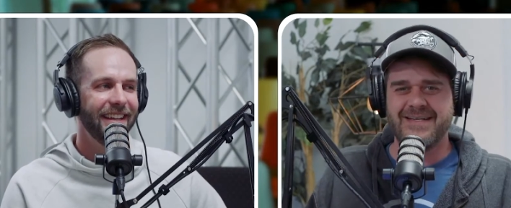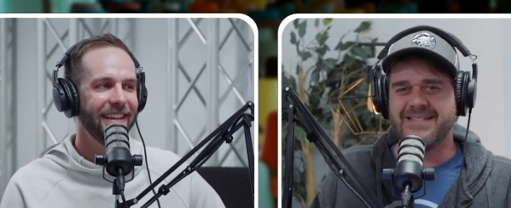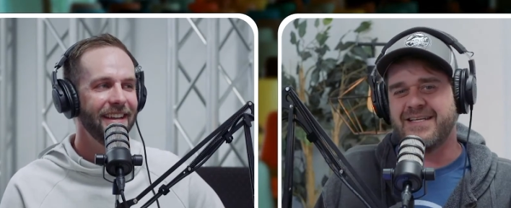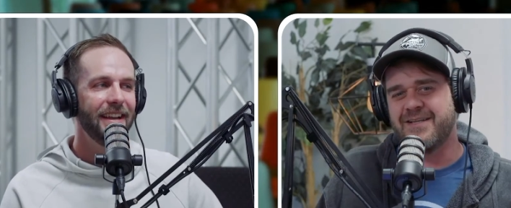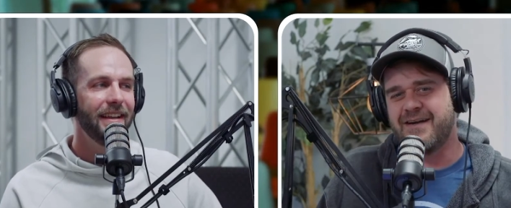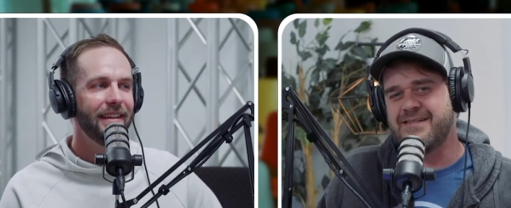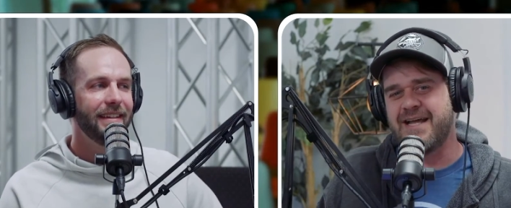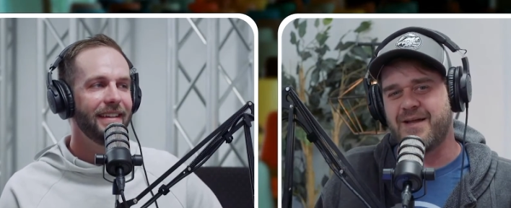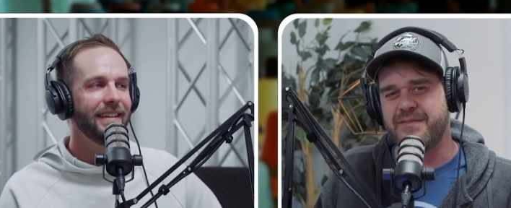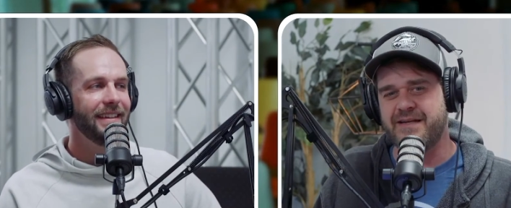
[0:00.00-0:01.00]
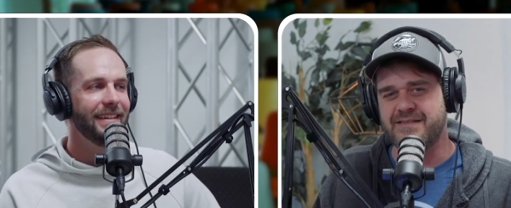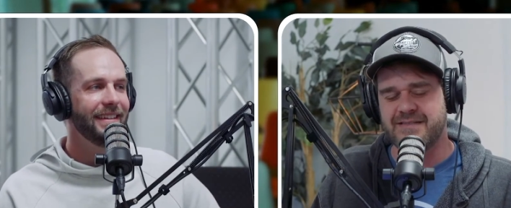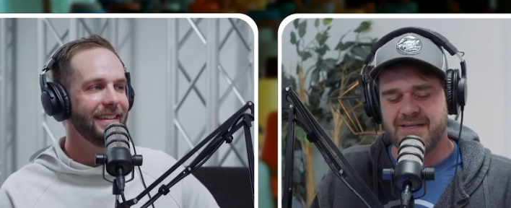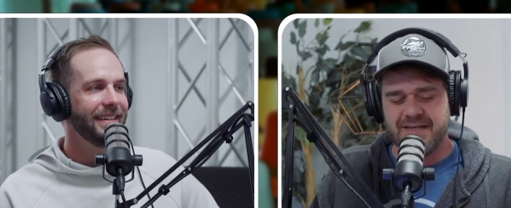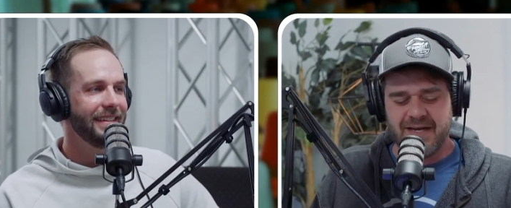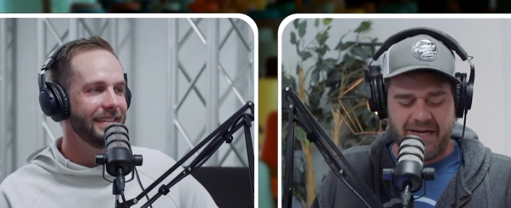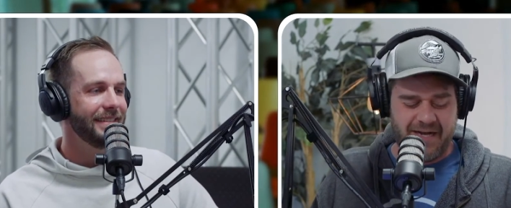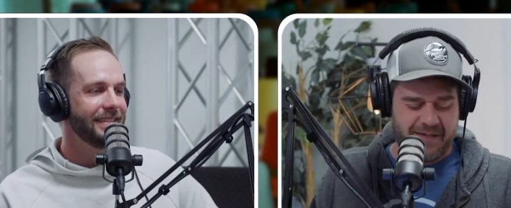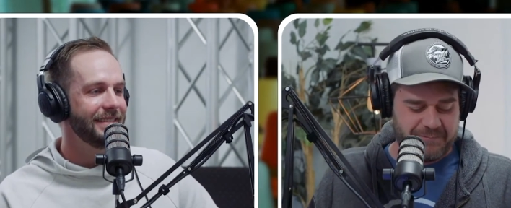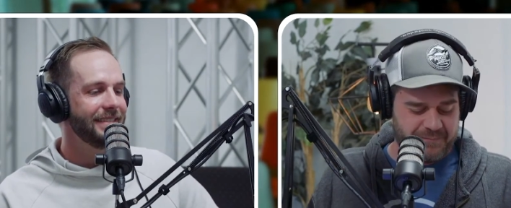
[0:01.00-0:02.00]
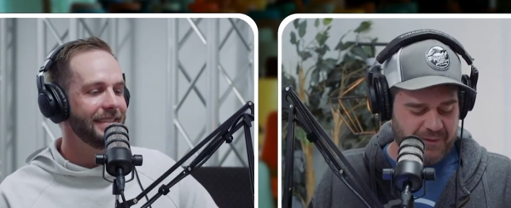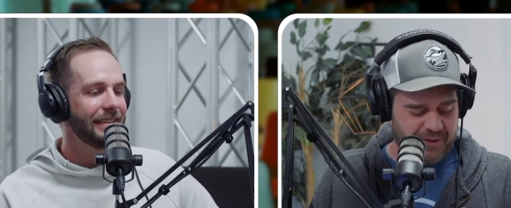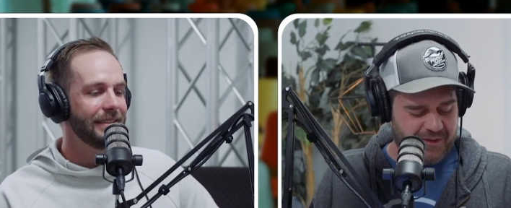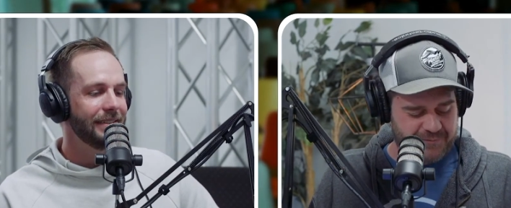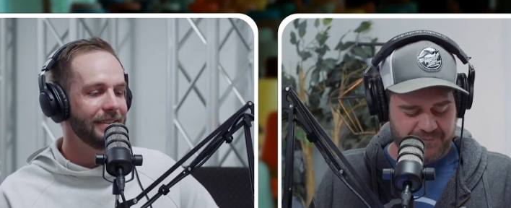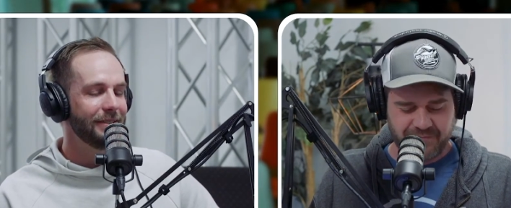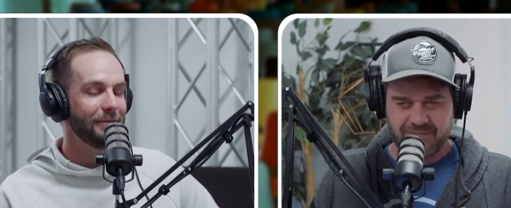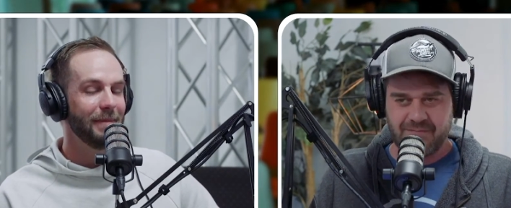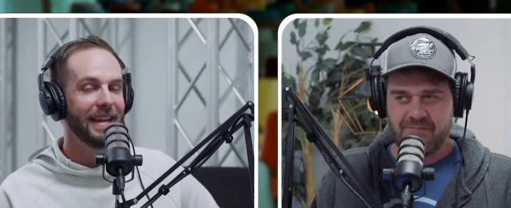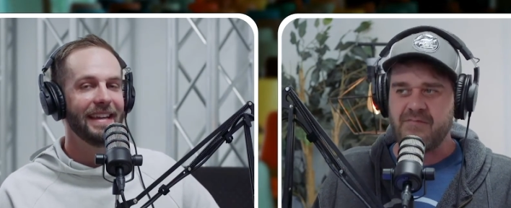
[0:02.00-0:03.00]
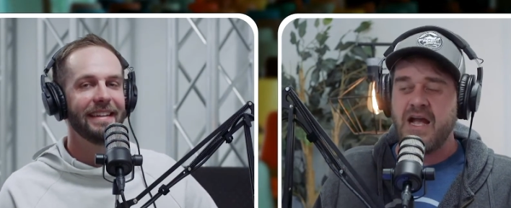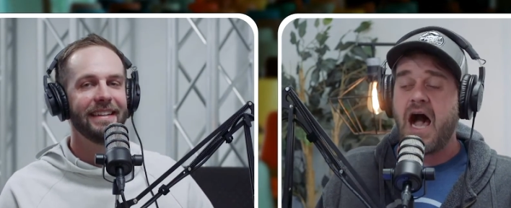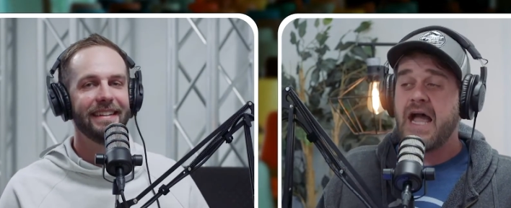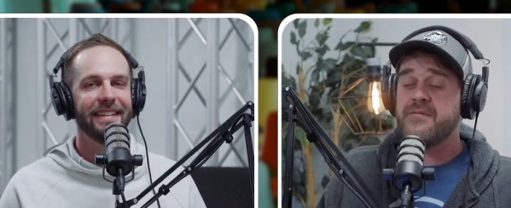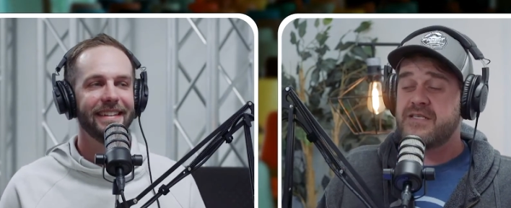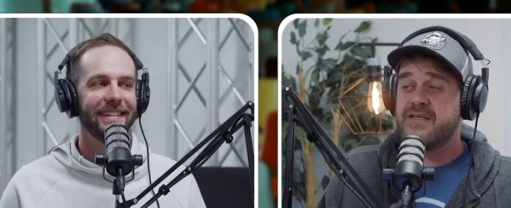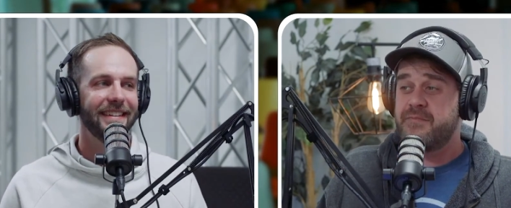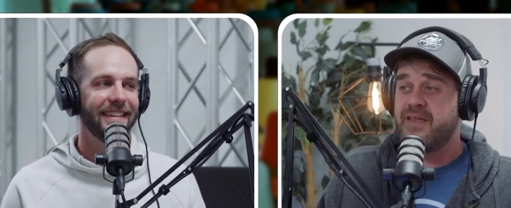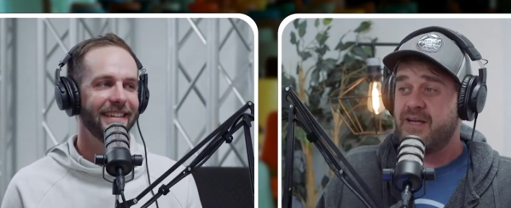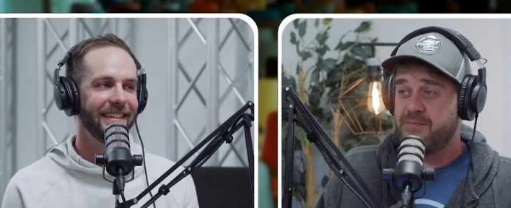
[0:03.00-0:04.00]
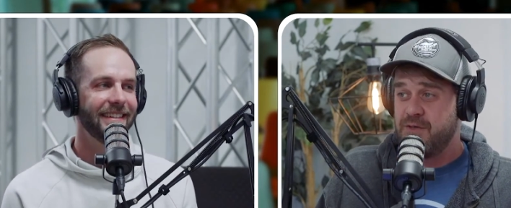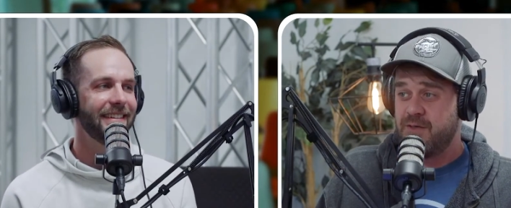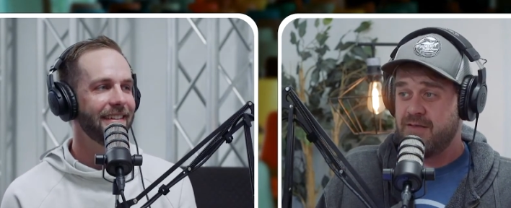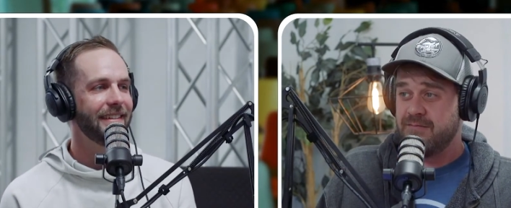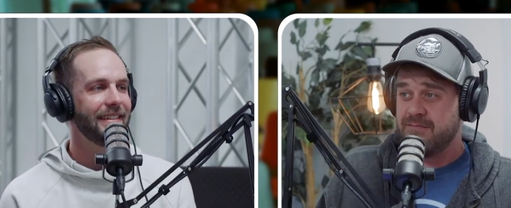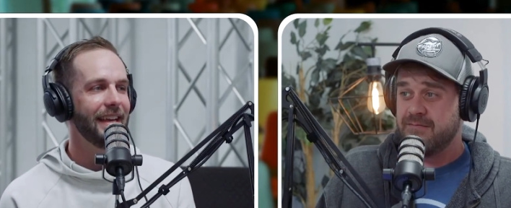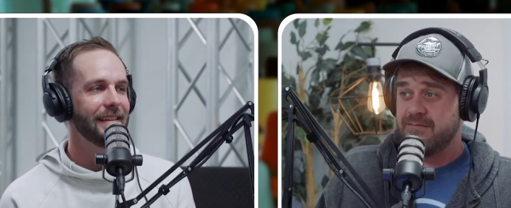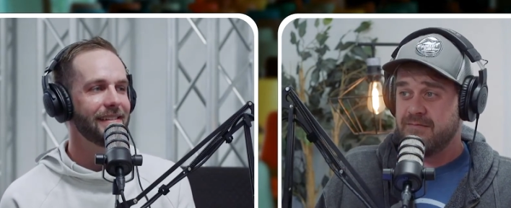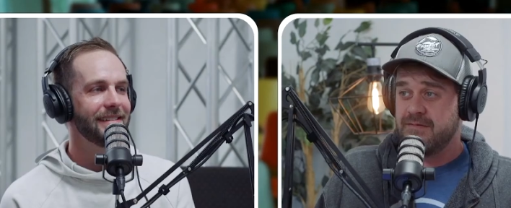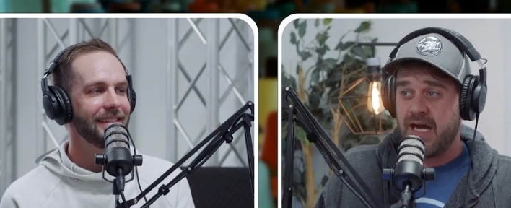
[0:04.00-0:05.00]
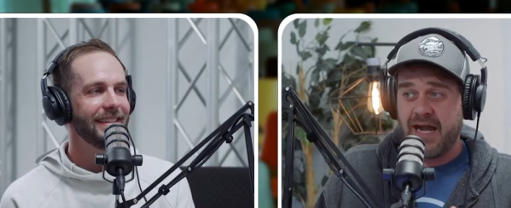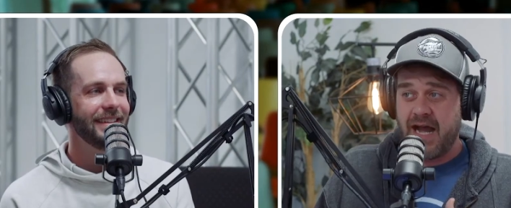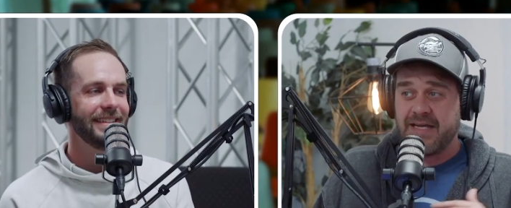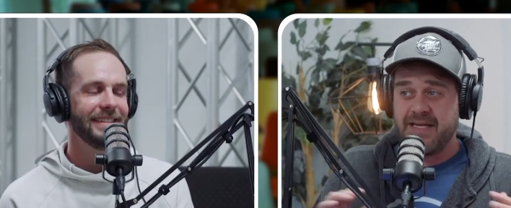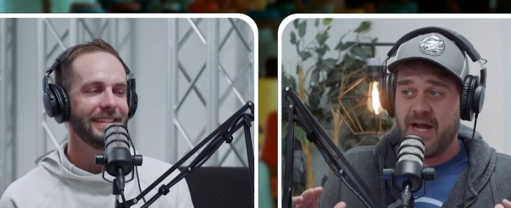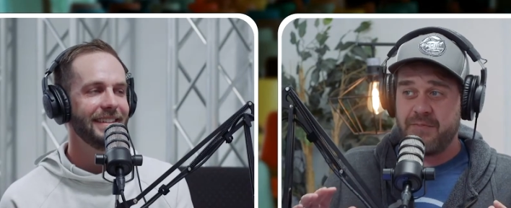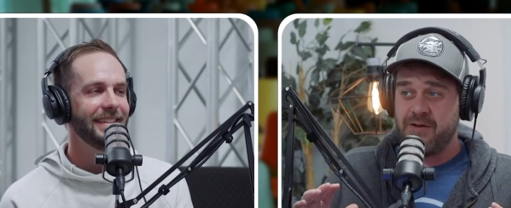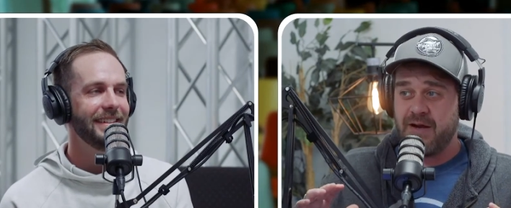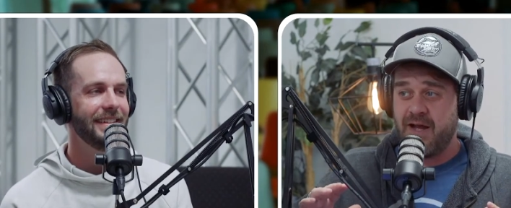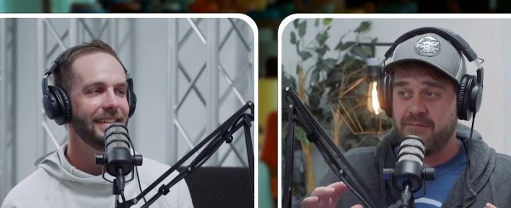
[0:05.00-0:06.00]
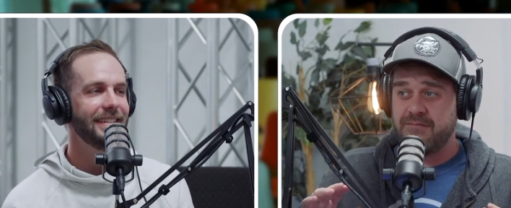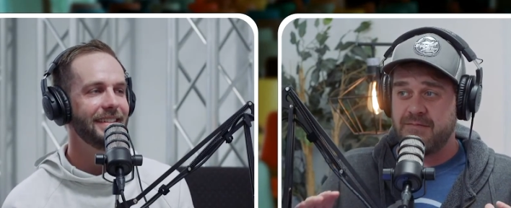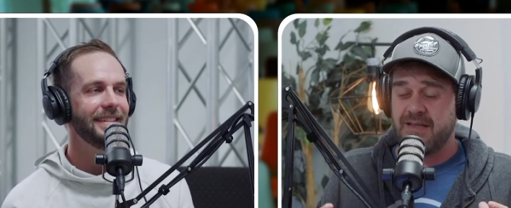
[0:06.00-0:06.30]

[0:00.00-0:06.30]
Speaker 1: Dylan, our sound man, is. Um, oh, oh, man. I am a sympathetic puker. Yes. I, I cannot be around.